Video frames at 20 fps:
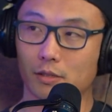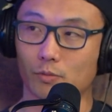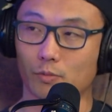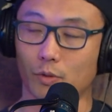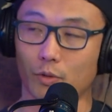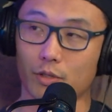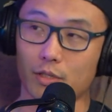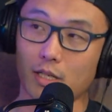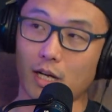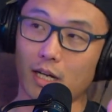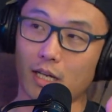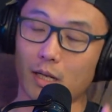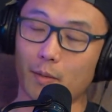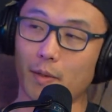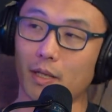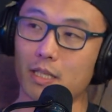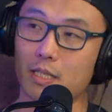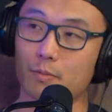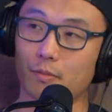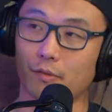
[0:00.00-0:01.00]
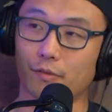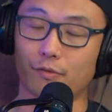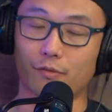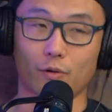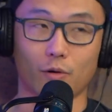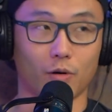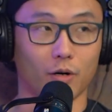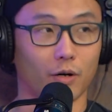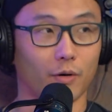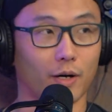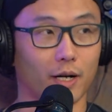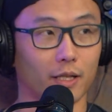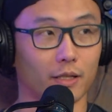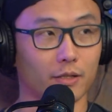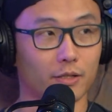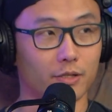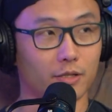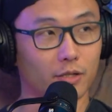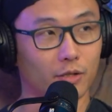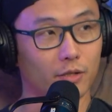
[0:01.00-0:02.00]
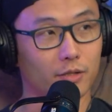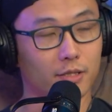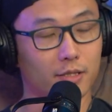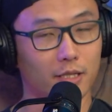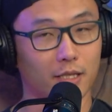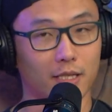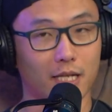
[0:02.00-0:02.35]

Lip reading: We were talking about this before, right? You still see